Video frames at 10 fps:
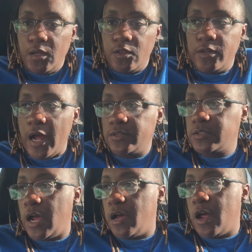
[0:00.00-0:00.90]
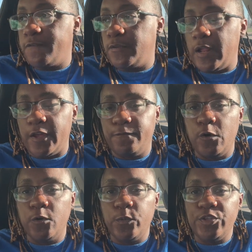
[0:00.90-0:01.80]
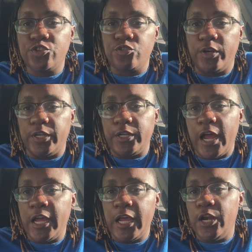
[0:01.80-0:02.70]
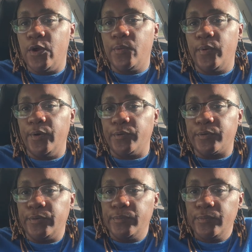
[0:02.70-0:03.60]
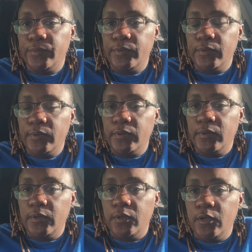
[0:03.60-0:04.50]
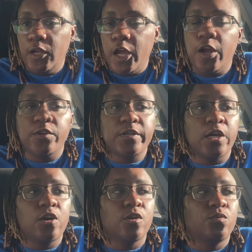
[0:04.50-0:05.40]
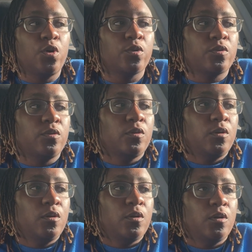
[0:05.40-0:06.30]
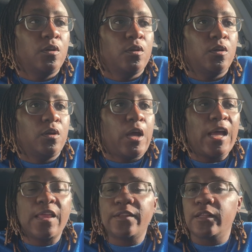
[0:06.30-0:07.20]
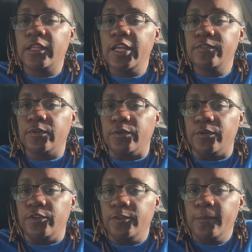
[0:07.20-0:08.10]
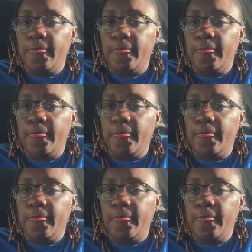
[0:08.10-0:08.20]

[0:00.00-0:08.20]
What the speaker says: The doctors called off for like 4 weeks straight. I ain't had no work. Every time I go to work, I'd have to leave early.